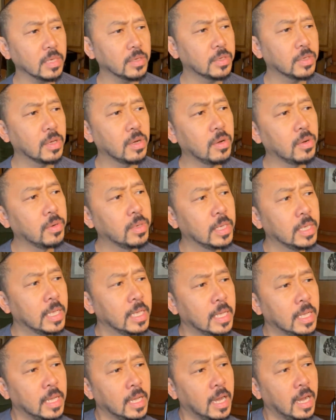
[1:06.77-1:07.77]
So
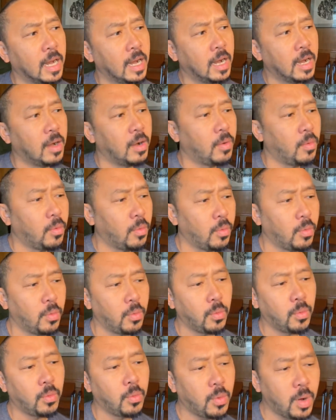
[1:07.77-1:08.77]

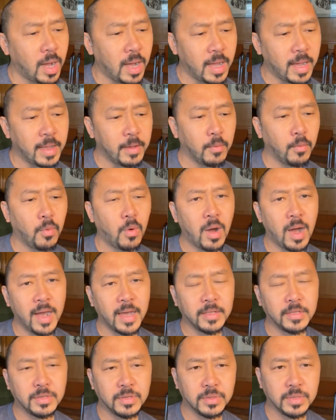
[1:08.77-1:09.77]

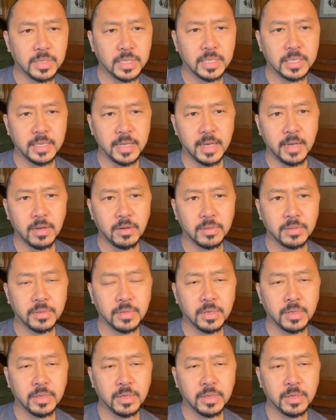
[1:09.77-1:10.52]
why do this now?